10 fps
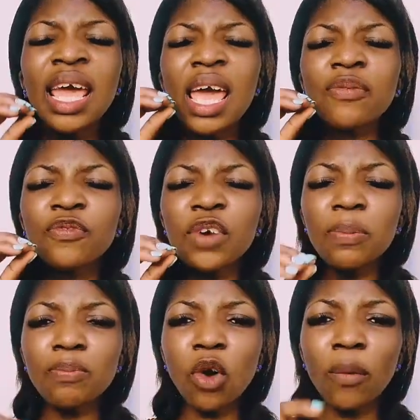Every
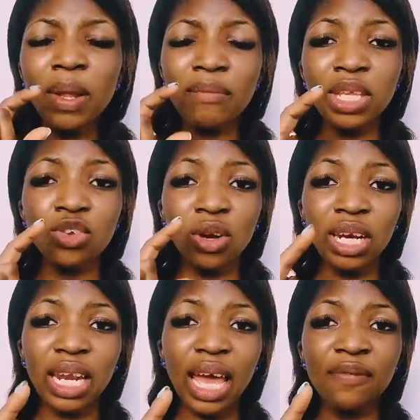problem in your
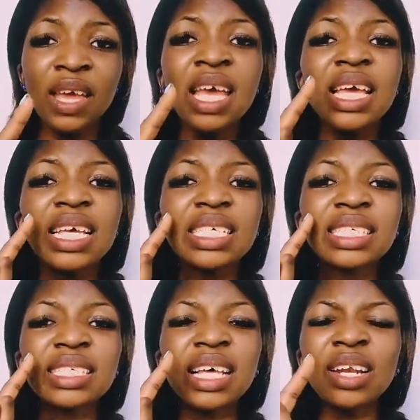life
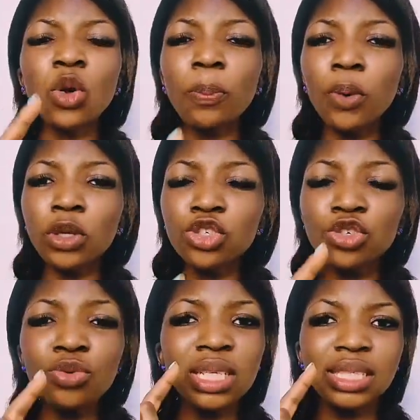is an
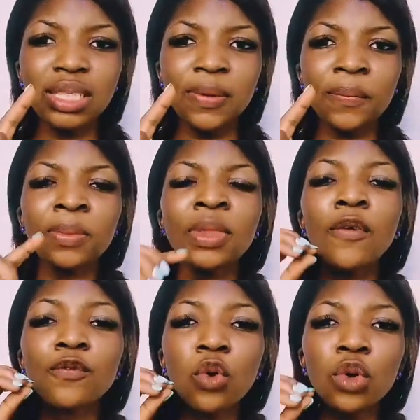opportunity
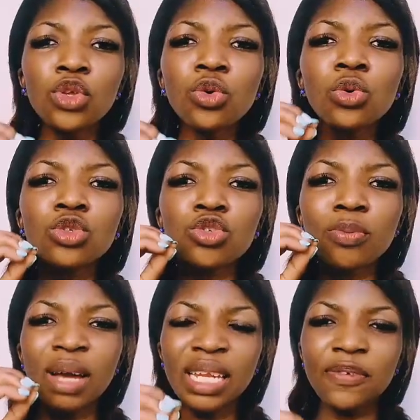for you to
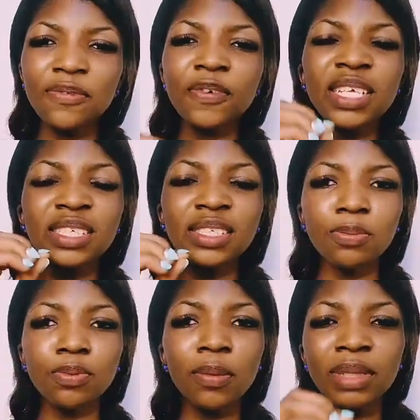manifest the
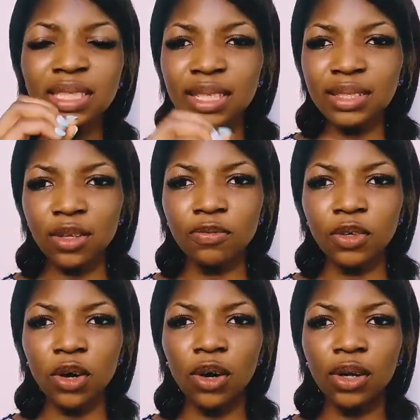promises of
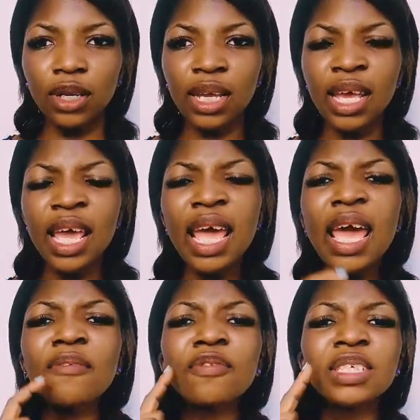God.
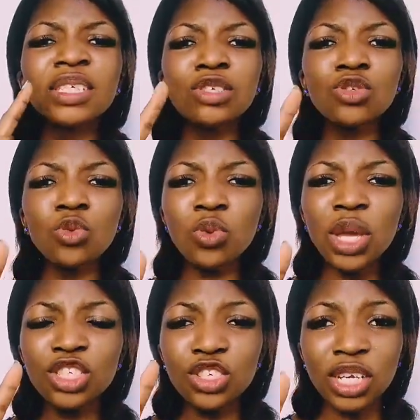Every
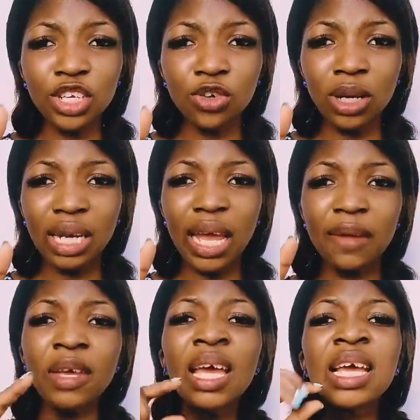situation in your
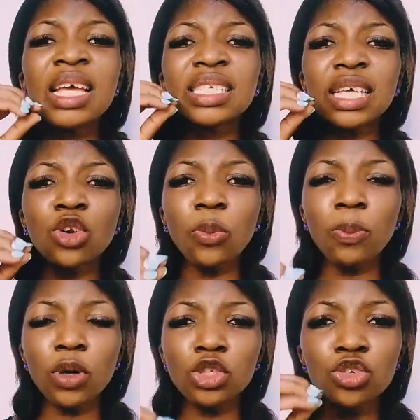life is an
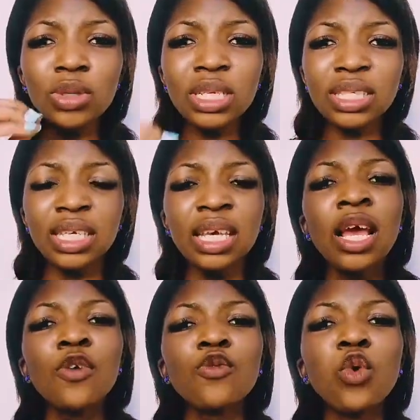opportunity
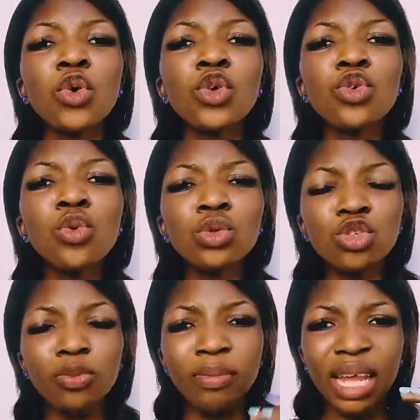for you
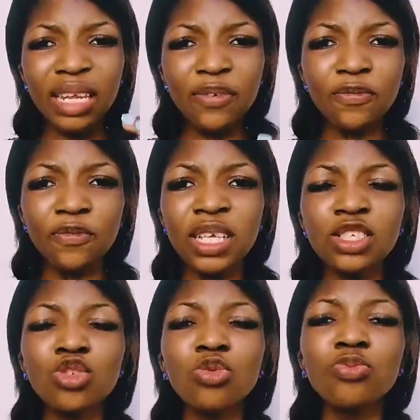to
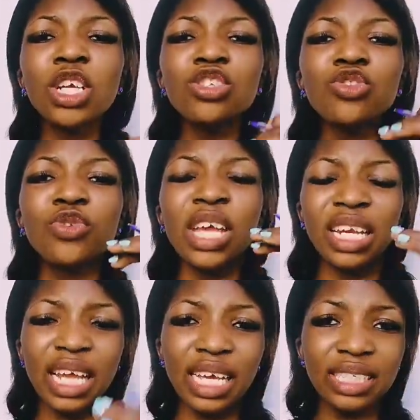manifest, to bring to
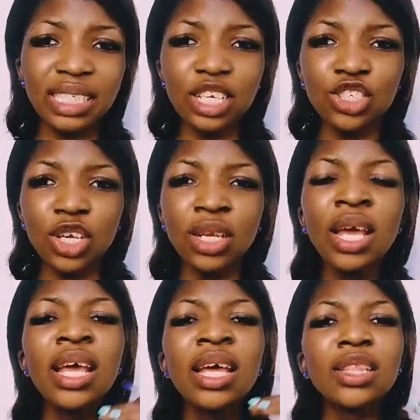realization
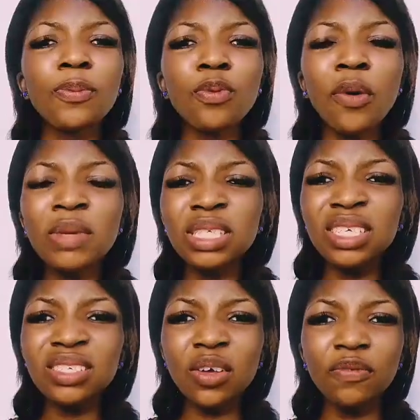the
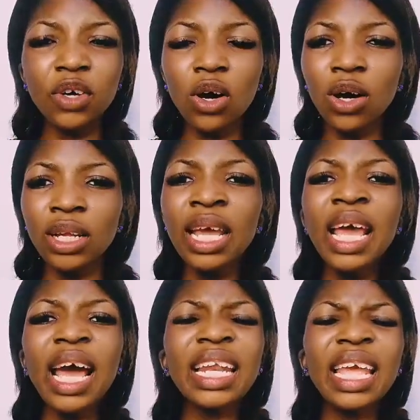promises of God.
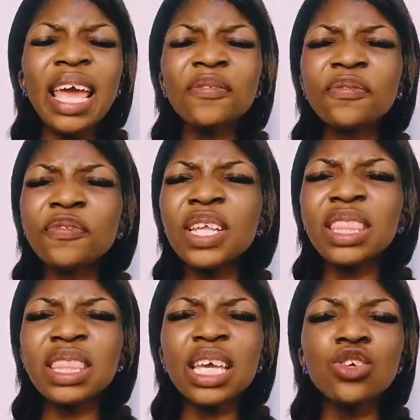And
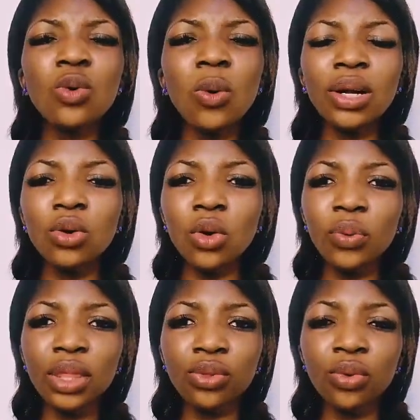everything you are
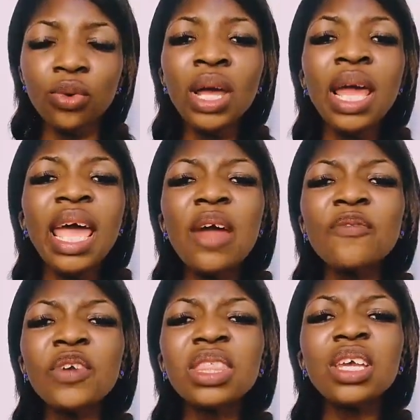going through,
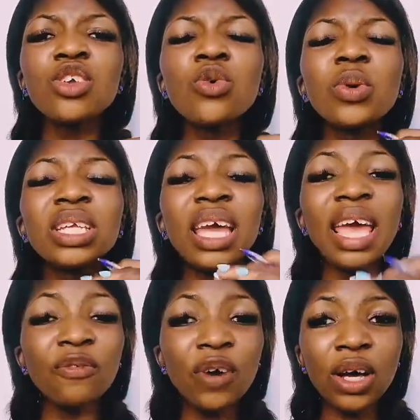everything you would
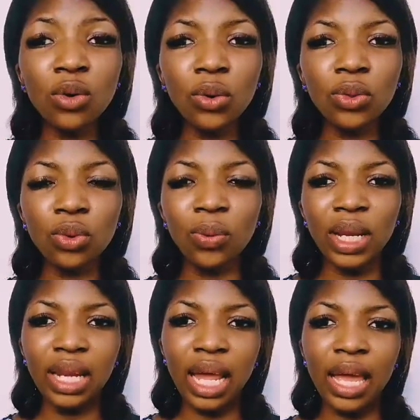ever go through
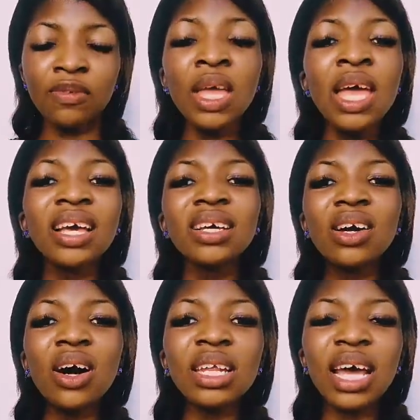in life,
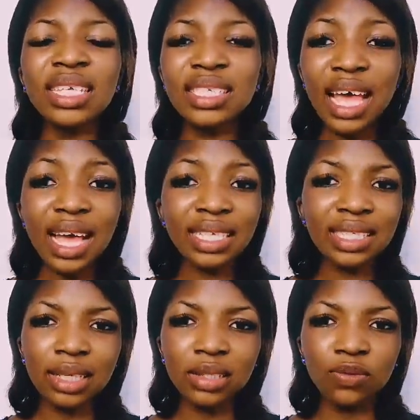God has
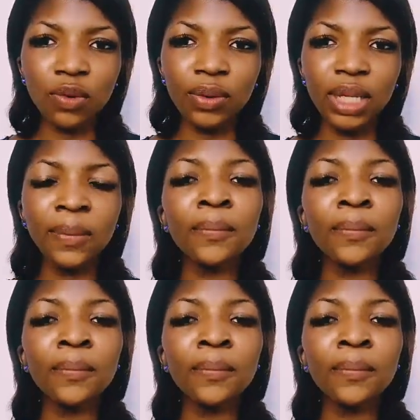answers for it.